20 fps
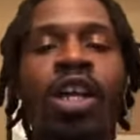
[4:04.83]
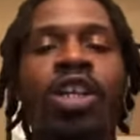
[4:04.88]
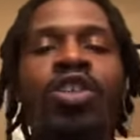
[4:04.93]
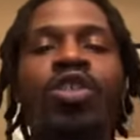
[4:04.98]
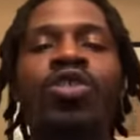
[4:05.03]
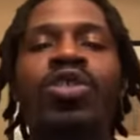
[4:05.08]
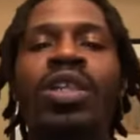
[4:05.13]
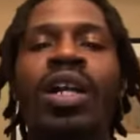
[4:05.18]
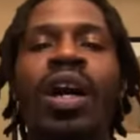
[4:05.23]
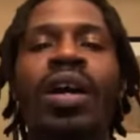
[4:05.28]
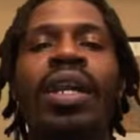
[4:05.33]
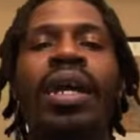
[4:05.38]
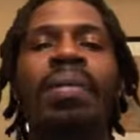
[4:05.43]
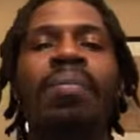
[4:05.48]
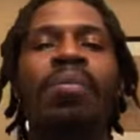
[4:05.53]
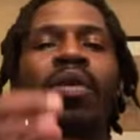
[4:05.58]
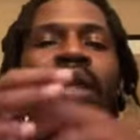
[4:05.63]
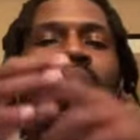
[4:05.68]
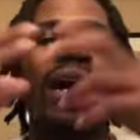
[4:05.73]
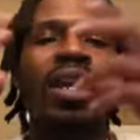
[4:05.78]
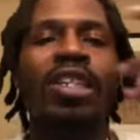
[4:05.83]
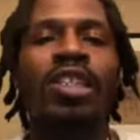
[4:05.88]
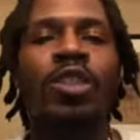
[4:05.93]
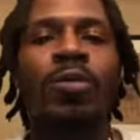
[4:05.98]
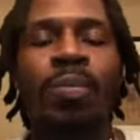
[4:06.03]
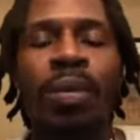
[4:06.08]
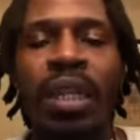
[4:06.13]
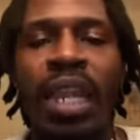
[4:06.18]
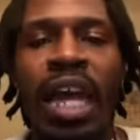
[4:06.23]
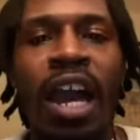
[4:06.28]
You'll see all that boil out and
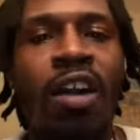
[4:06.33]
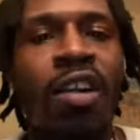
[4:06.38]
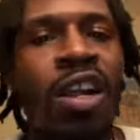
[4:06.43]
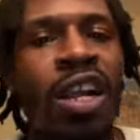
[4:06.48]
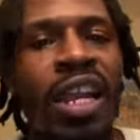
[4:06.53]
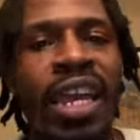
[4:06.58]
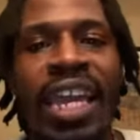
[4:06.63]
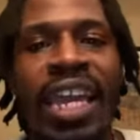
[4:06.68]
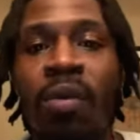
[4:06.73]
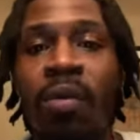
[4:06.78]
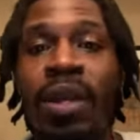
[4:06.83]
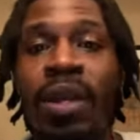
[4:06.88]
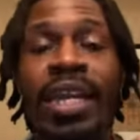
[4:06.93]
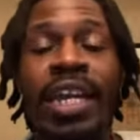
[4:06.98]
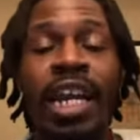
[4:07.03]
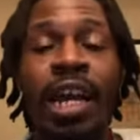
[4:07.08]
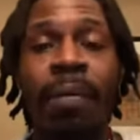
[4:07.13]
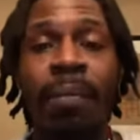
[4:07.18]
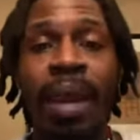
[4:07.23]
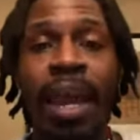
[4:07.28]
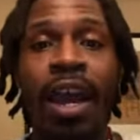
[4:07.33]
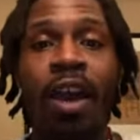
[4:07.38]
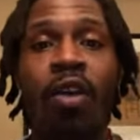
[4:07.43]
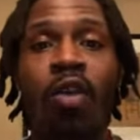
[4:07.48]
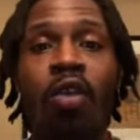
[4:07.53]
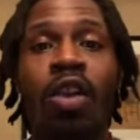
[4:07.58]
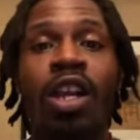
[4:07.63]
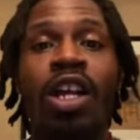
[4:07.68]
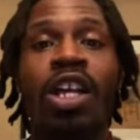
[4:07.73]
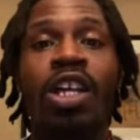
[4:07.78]
spill out. And when it come
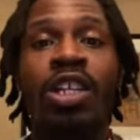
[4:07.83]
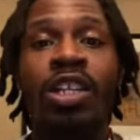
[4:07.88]
out,